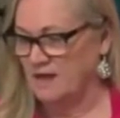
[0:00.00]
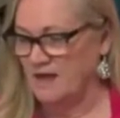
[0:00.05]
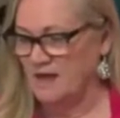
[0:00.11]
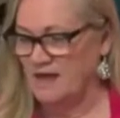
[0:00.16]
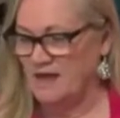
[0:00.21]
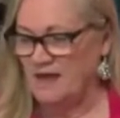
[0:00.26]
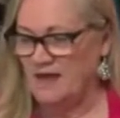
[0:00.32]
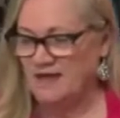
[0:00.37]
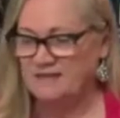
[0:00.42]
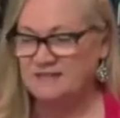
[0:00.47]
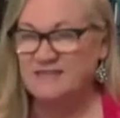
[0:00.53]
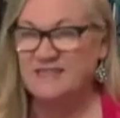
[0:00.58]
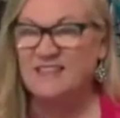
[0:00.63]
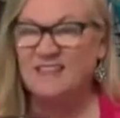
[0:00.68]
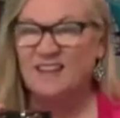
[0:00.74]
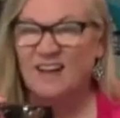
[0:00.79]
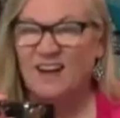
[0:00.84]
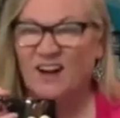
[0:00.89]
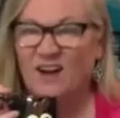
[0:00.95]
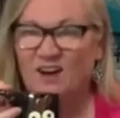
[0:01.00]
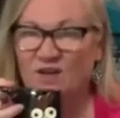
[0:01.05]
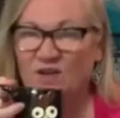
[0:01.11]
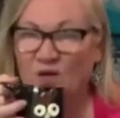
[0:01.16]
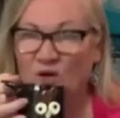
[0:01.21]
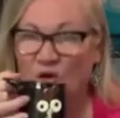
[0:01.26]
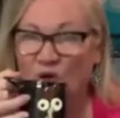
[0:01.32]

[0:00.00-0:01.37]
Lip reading: Eggs in there.